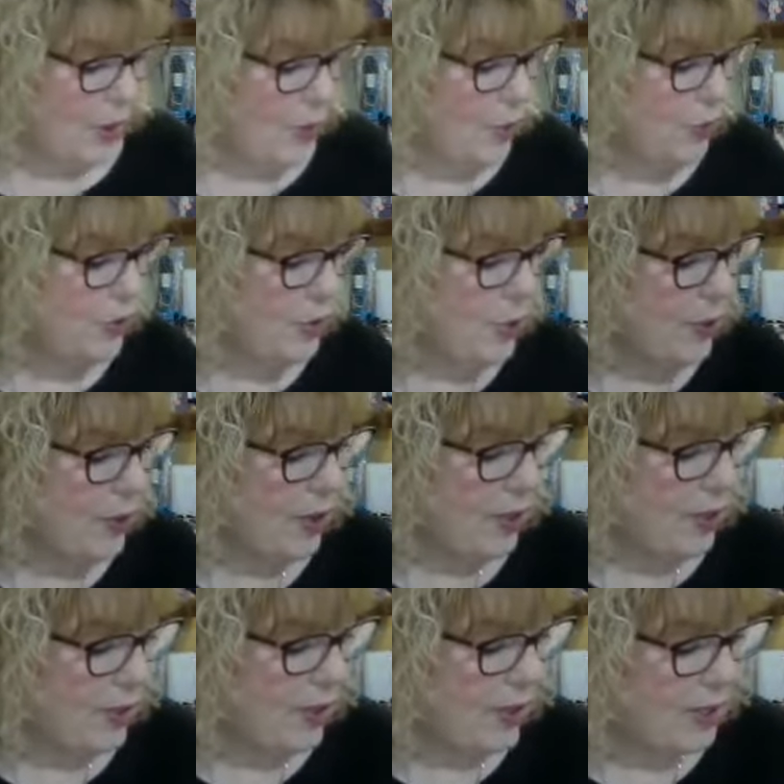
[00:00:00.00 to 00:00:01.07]
I used to go
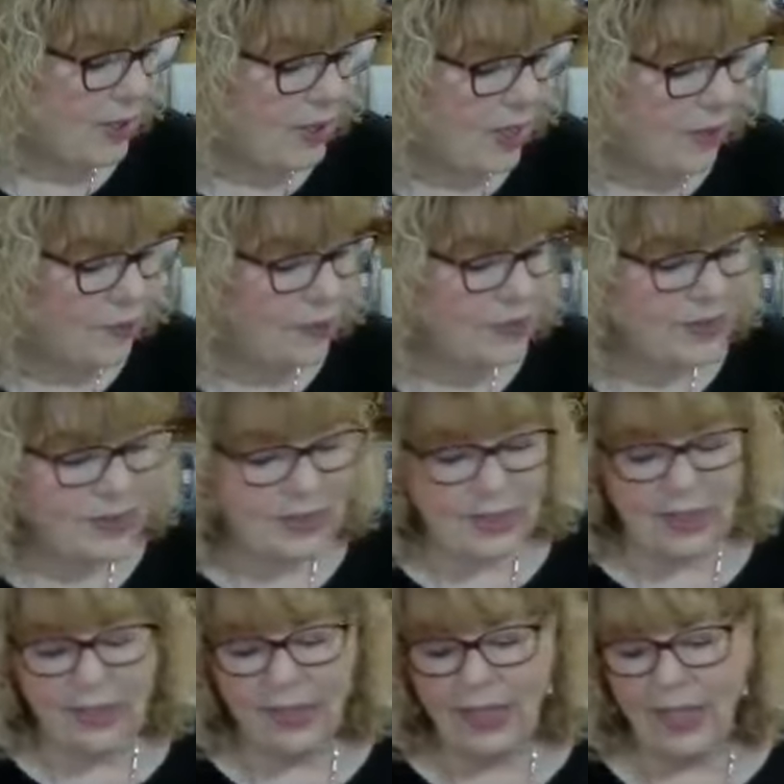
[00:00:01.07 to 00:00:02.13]
to
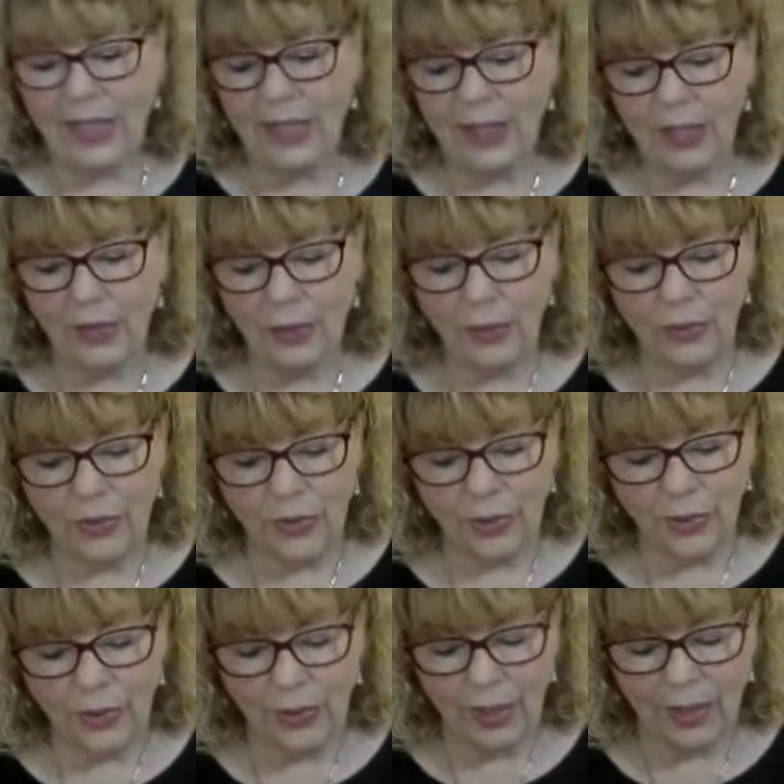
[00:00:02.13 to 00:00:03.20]
conferences, and they used
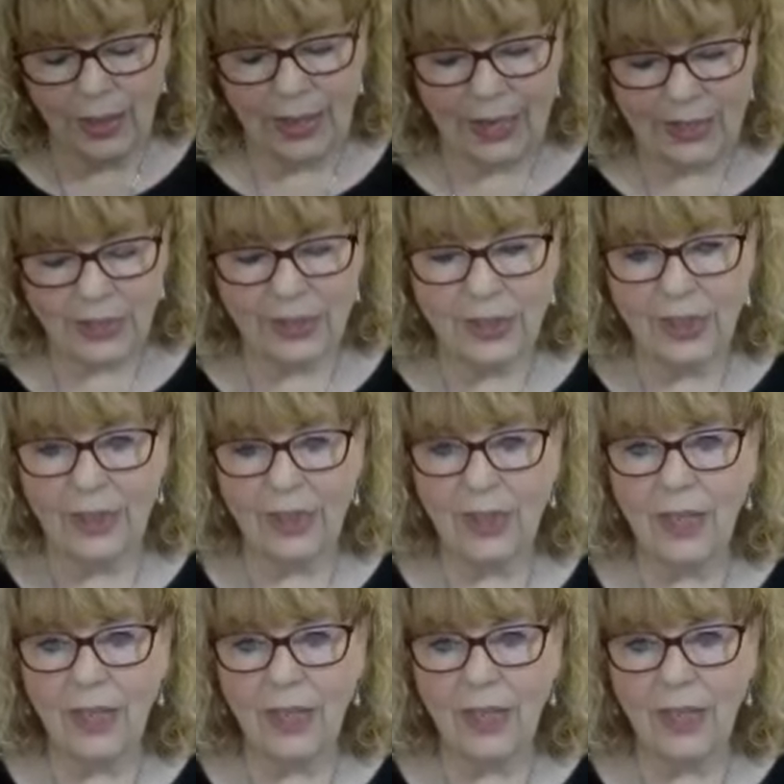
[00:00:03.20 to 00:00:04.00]
to ask,